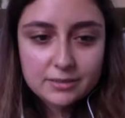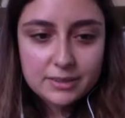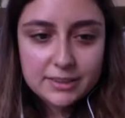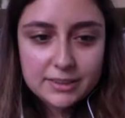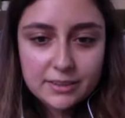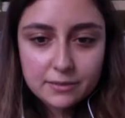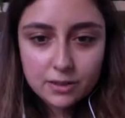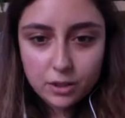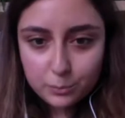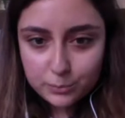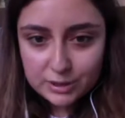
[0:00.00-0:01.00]
the
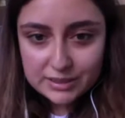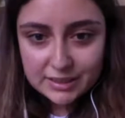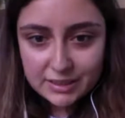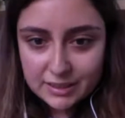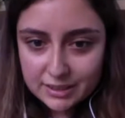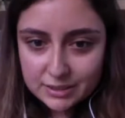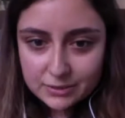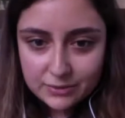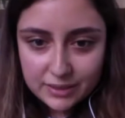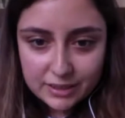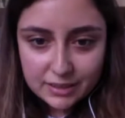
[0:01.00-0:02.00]
developments in this
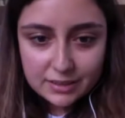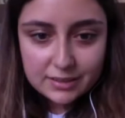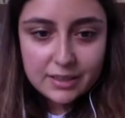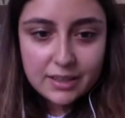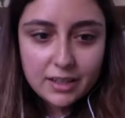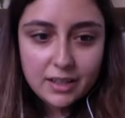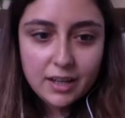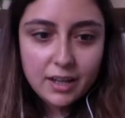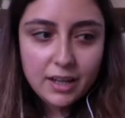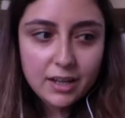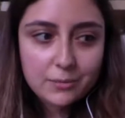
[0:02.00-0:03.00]
field
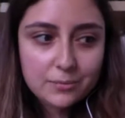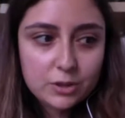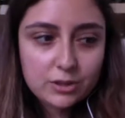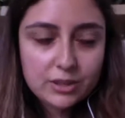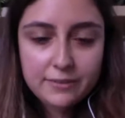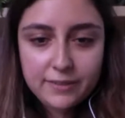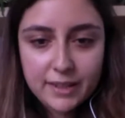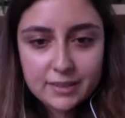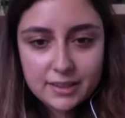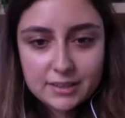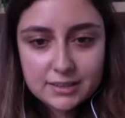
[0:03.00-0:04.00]
could
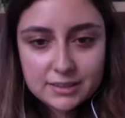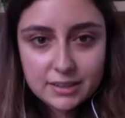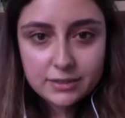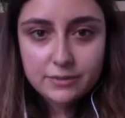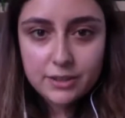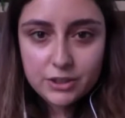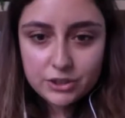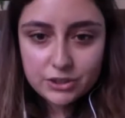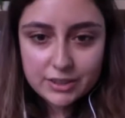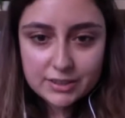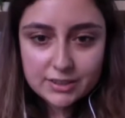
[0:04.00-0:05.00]
affect us in the
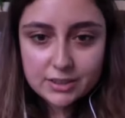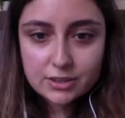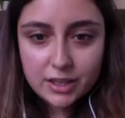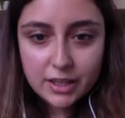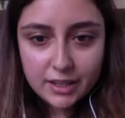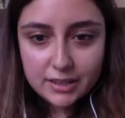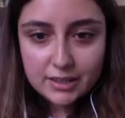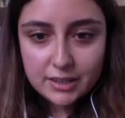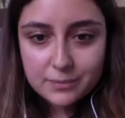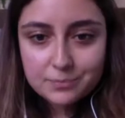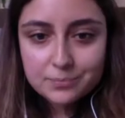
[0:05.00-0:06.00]
future as a
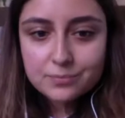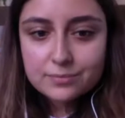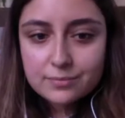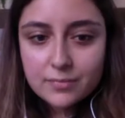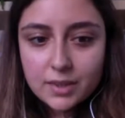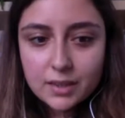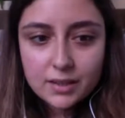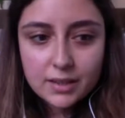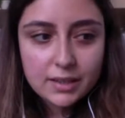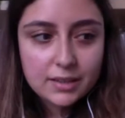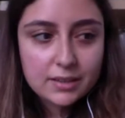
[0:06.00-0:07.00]
society.
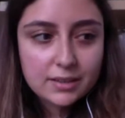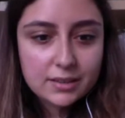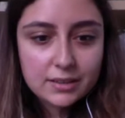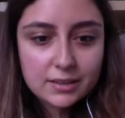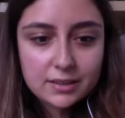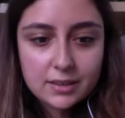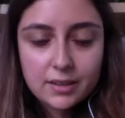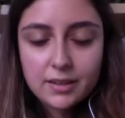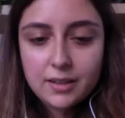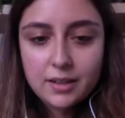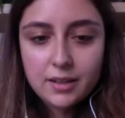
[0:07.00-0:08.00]
And
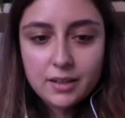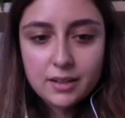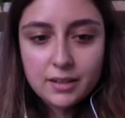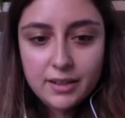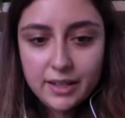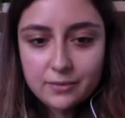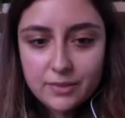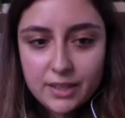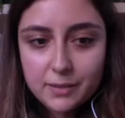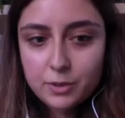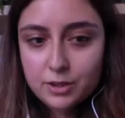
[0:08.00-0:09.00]

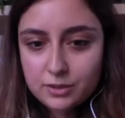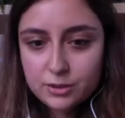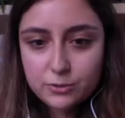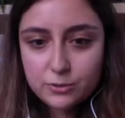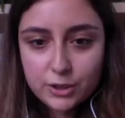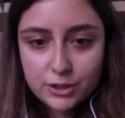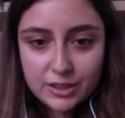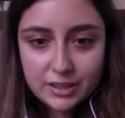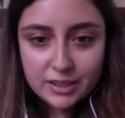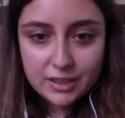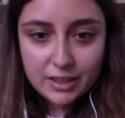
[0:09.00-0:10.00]
I'm also
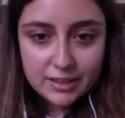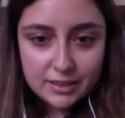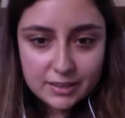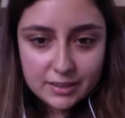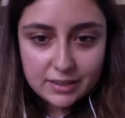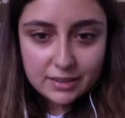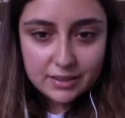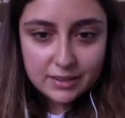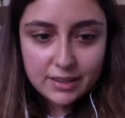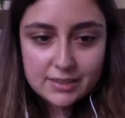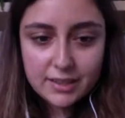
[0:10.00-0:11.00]
working
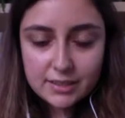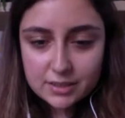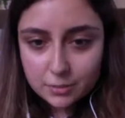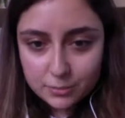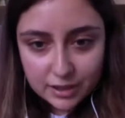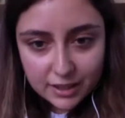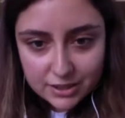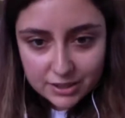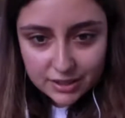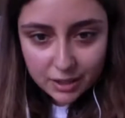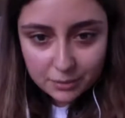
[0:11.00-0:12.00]
in a science
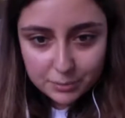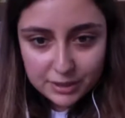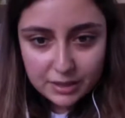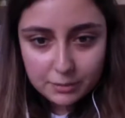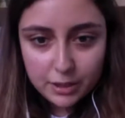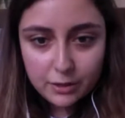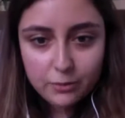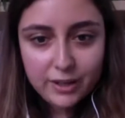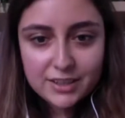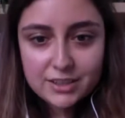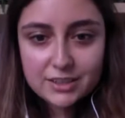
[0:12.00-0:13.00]
communication company,
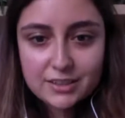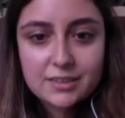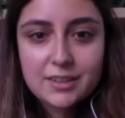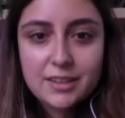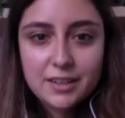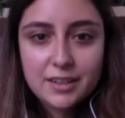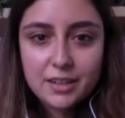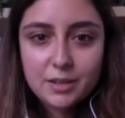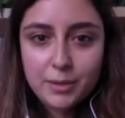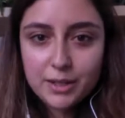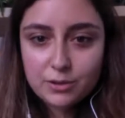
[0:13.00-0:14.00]
BioFaction.
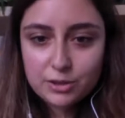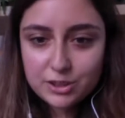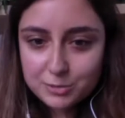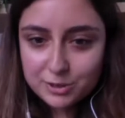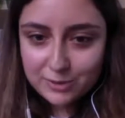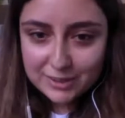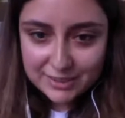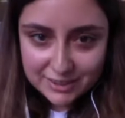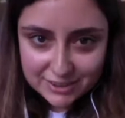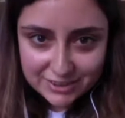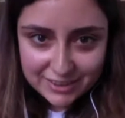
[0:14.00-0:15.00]
Markus Schmidt was
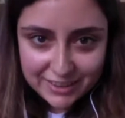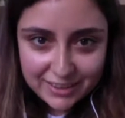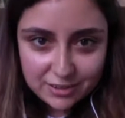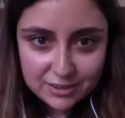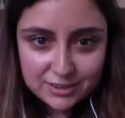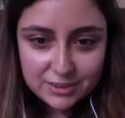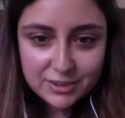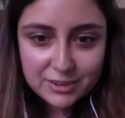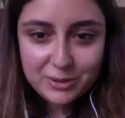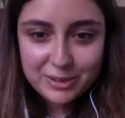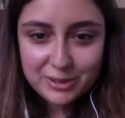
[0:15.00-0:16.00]
yesterday
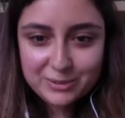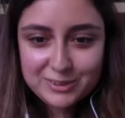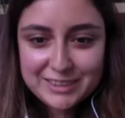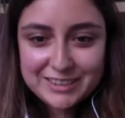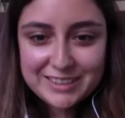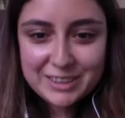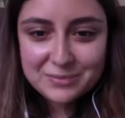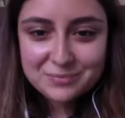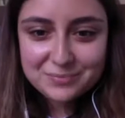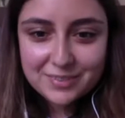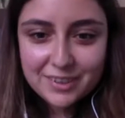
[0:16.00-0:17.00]
also one of the,